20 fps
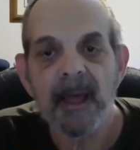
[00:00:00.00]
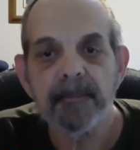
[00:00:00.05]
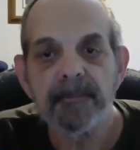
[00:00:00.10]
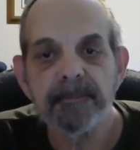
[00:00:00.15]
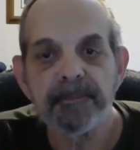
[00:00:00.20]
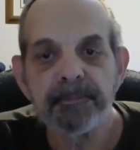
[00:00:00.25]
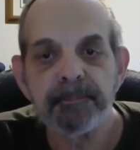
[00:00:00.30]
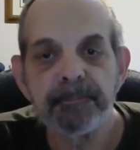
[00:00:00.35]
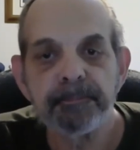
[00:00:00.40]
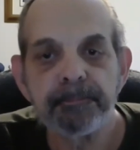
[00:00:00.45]

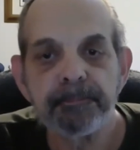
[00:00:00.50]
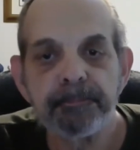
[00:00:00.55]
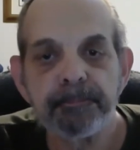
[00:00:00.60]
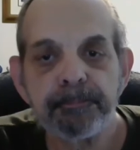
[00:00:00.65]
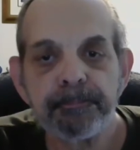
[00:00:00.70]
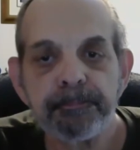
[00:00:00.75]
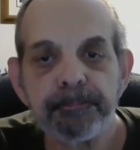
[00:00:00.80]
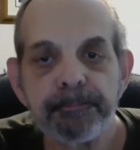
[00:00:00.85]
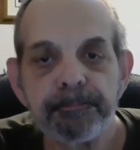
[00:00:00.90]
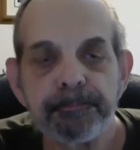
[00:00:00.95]

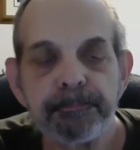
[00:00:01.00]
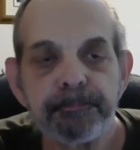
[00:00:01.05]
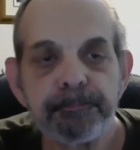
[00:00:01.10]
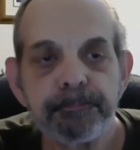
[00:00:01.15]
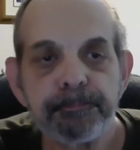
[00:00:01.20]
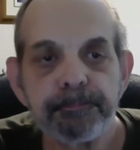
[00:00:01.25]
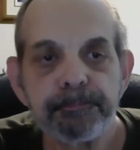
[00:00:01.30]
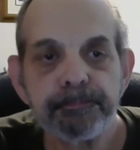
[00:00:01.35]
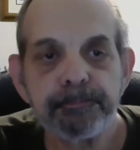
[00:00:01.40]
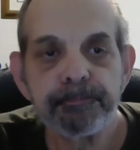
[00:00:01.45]

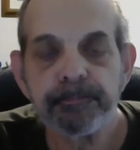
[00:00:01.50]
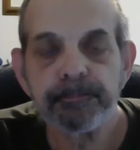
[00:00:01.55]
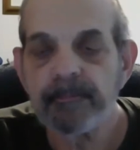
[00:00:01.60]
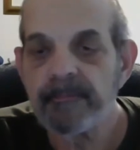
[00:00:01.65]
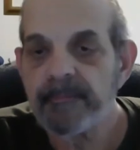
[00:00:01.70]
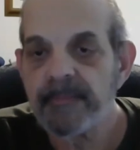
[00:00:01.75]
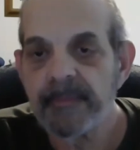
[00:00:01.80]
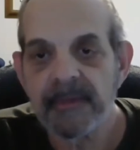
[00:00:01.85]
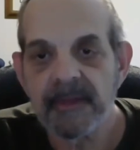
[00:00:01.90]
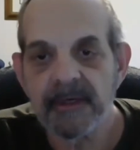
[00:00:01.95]

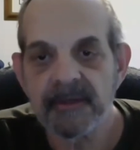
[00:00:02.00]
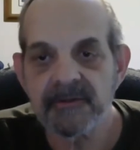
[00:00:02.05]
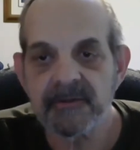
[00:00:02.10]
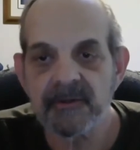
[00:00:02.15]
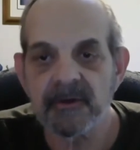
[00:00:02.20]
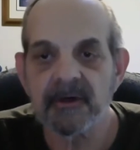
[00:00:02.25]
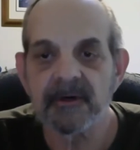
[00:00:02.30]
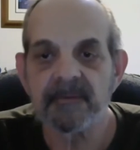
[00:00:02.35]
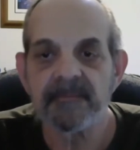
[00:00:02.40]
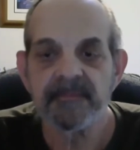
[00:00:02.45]
That's
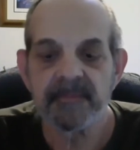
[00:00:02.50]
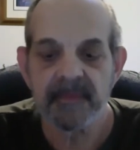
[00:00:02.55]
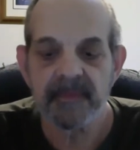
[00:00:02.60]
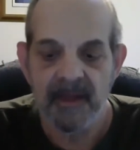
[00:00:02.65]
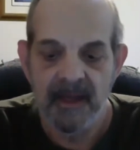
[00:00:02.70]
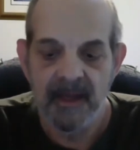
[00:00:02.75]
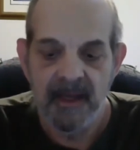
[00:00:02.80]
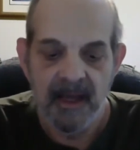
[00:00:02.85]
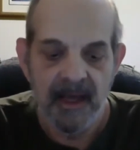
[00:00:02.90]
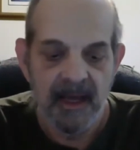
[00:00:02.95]
all.
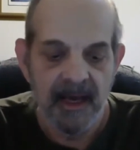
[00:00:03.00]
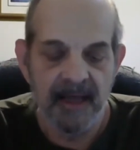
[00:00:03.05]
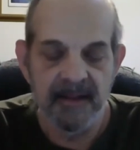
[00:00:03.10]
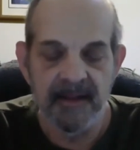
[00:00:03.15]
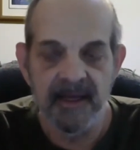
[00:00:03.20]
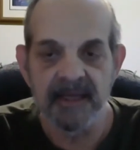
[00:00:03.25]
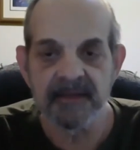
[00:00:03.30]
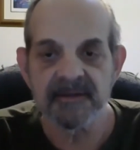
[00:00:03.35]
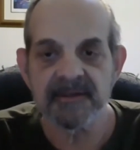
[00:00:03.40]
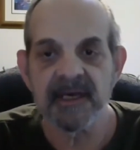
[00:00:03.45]
And
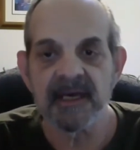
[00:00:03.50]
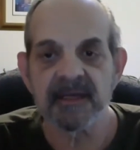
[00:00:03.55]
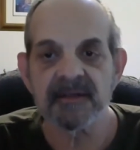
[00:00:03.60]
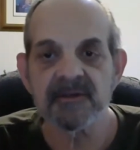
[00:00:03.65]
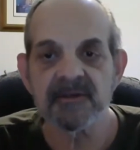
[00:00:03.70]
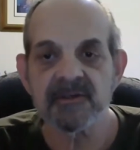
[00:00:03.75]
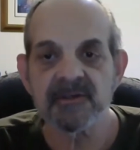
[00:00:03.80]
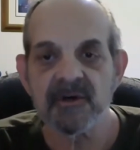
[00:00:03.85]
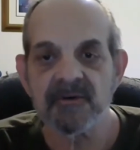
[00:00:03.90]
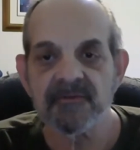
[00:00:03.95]
then take the
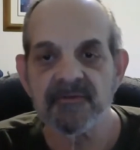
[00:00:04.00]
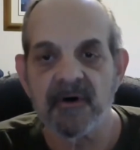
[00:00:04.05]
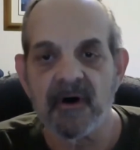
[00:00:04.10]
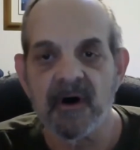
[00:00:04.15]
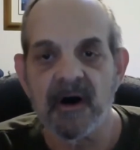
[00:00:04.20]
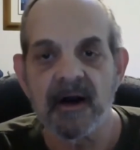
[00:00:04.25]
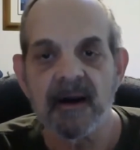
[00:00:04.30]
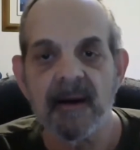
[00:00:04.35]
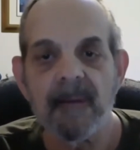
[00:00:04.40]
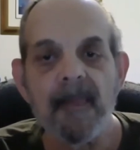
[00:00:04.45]

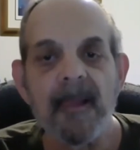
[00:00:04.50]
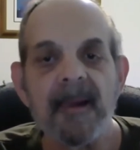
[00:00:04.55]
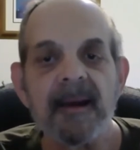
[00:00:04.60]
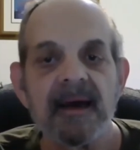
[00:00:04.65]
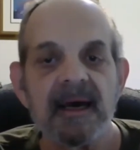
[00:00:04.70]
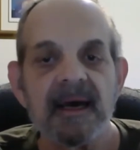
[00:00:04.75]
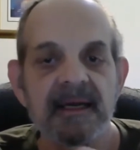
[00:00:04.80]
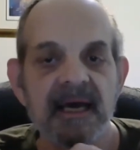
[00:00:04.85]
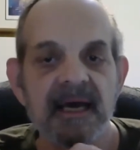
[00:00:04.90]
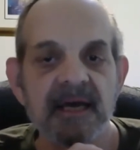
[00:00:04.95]
shofar,
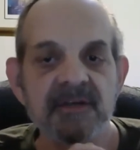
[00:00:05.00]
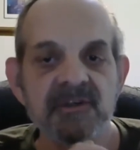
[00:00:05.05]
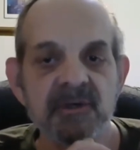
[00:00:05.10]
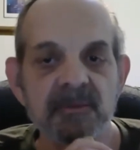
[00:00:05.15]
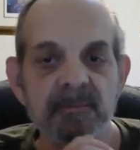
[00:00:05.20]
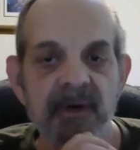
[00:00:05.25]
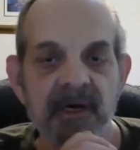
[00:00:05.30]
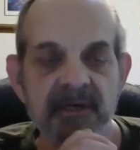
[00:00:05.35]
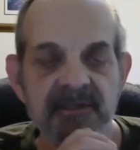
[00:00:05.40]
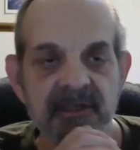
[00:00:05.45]
and as you're
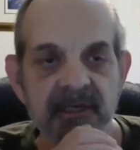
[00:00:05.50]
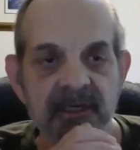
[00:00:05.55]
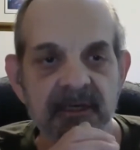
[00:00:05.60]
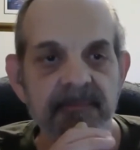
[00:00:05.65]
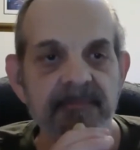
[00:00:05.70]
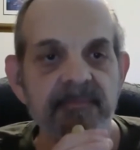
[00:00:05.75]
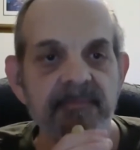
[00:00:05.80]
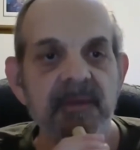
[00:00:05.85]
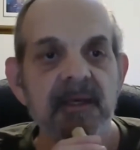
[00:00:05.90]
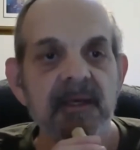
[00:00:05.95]

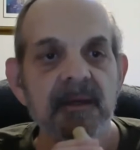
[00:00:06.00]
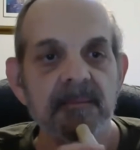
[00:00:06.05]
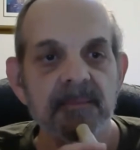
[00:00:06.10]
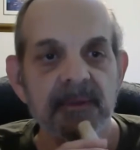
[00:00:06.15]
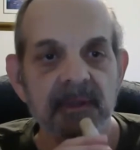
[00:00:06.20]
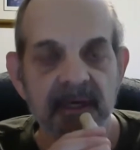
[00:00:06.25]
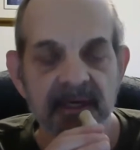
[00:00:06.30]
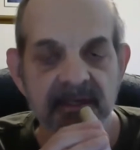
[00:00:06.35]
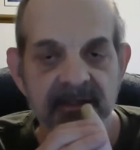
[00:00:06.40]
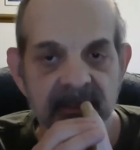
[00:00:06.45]
buzzing,
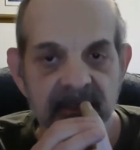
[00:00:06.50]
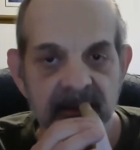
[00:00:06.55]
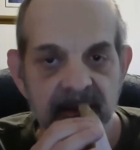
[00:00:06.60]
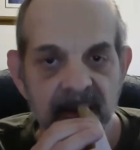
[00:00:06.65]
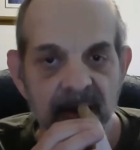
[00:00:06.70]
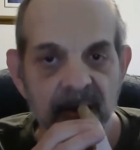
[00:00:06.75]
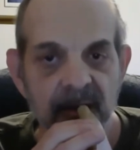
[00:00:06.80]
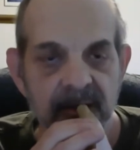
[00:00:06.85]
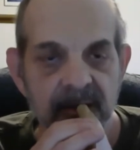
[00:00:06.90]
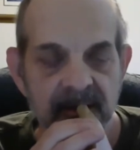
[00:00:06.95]
place it
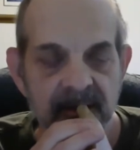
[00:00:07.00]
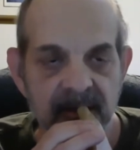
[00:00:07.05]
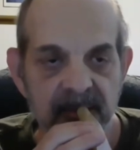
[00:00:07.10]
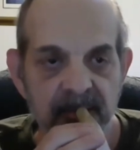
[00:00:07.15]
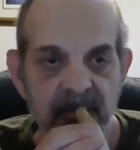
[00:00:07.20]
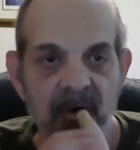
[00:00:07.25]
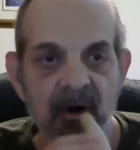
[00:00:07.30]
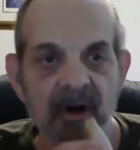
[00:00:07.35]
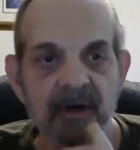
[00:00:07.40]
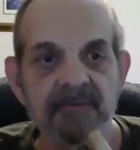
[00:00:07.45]
to the
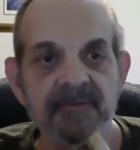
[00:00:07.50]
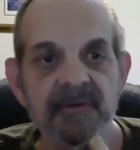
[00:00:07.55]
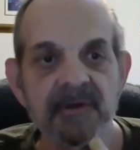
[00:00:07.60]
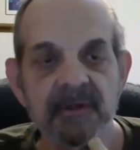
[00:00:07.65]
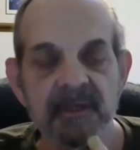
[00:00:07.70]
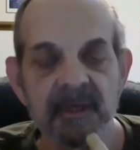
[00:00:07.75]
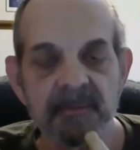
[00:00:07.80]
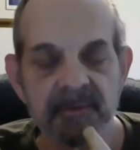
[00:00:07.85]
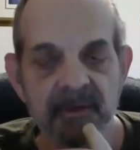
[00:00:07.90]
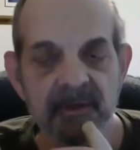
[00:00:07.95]
part of your
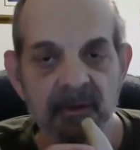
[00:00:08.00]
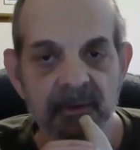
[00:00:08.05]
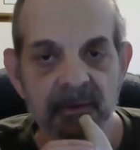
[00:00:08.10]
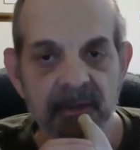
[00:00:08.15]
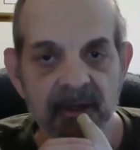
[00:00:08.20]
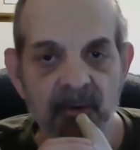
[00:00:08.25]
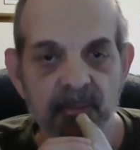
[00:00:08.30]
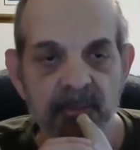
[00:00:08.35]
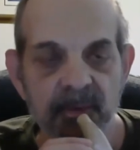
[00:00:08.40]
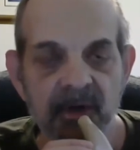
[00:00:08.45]
lip.
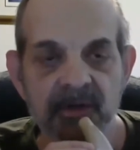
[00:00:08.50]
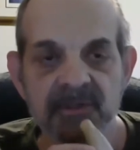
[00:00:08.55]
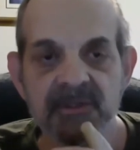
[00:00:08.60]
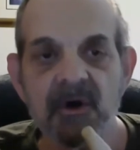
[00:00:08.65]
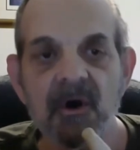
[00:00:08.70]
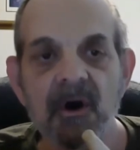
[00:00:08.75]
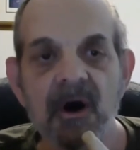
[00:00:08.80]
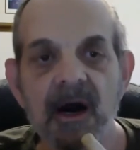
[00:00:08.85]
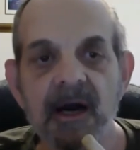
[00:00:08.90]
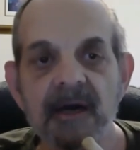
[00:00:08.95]
No press
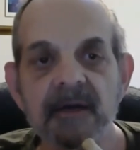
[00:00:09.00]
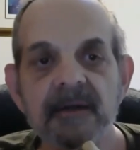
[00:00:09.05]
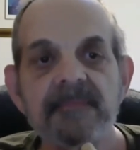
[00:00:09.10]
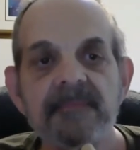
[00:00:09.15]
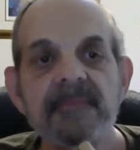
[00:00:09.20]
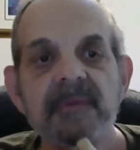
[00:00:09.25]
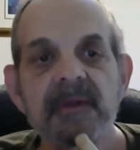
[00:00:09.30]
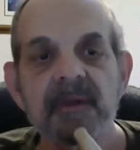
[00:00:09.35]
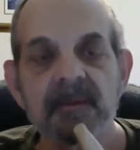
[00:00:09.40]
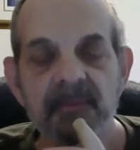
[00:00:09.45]
hard,
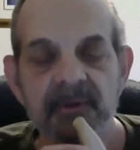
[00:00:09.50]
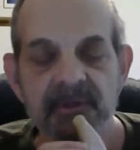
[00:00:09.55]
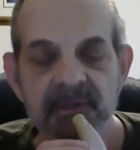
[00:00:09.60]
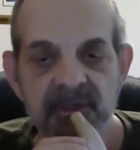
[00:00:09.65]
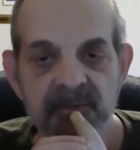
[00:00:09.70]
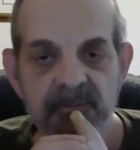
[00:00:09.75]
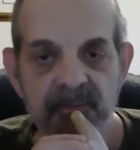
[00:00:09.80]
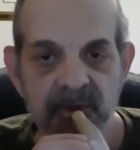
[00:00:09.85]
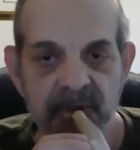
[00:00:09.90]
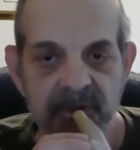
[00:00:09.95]
but
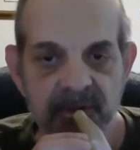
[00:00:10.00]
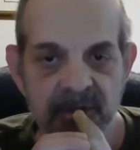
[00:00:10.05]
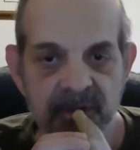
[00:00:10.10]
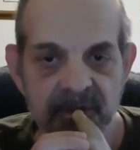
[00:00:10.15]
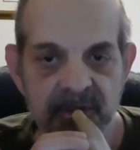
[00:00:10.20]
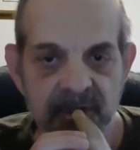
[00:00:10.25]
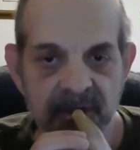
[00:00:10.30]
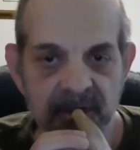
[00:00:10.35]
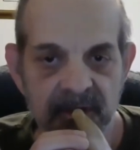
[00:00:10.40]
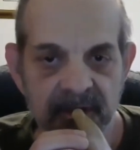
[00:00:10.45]
just push it
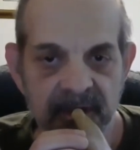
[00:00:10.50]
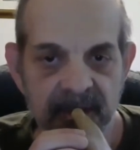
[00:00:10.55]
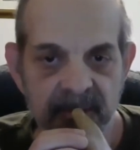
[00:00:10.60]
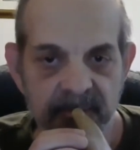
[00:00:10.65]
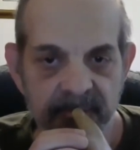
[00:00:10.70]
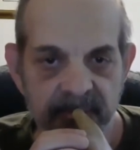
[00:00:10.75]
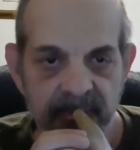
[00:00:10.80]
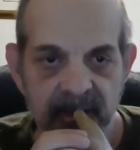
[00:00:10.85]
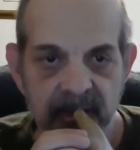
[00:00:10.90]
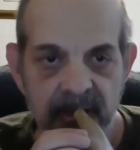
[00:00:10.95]
to your
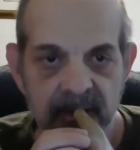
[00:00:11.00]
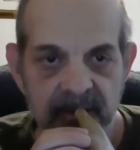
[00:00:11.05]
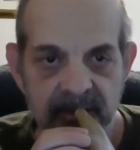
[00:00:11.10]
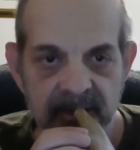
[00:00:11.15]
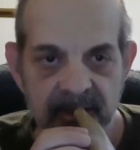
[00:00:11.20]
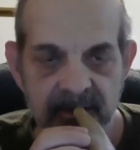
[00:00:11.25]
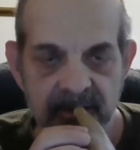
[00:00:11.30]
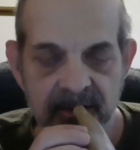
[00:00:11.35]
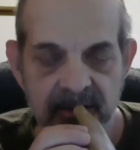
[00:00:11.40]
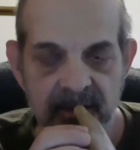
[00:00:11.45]
lip,
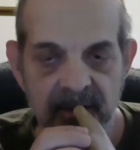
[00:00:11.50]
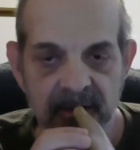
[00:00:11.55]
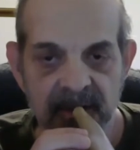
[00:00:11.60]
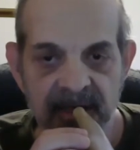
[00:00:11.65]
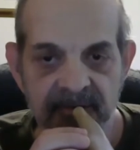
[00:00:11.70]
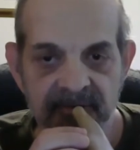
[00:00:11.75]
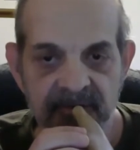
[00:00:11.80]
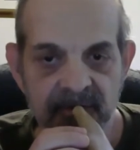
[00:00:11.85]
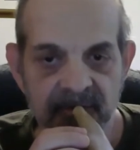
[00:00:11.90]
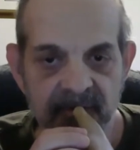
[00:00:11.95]
just to the
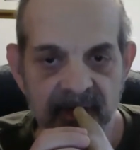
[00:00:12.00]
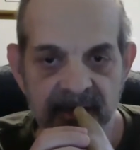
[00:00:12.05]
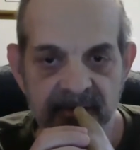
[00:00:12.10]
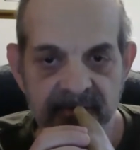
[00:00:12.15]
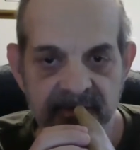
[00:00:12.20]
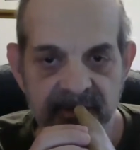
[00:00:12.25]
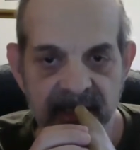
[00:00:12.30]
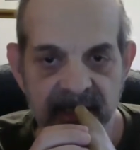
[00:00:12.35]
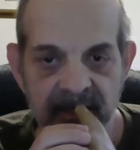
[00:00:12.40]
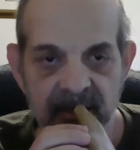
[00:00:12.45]
left or right of
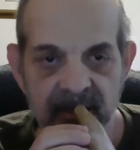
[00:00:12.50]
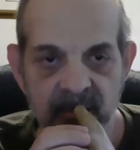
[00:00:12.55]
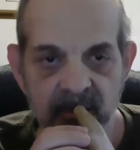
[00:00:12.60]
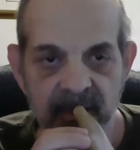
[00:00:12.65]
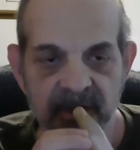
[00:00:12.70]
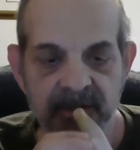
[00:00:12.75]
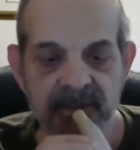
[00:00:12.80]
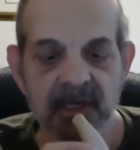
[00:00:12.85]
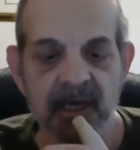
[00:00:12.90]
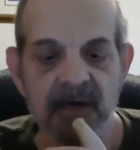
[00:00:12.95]
center where
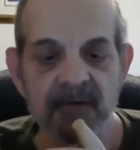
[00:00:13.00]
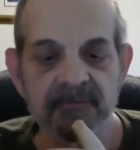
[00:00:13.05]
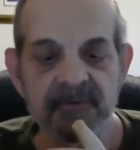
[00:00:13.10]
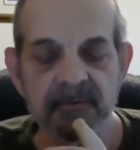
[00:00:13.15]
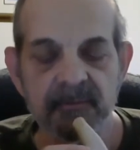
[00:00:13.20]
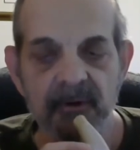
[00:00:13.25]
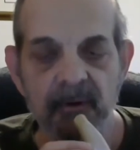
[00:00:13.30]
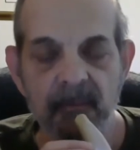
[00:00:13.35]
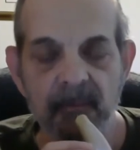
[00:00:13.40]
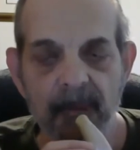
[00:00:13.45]
it's
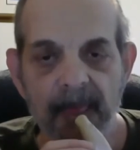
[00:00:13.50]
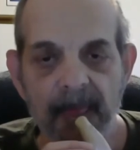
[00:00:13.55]
comfortable,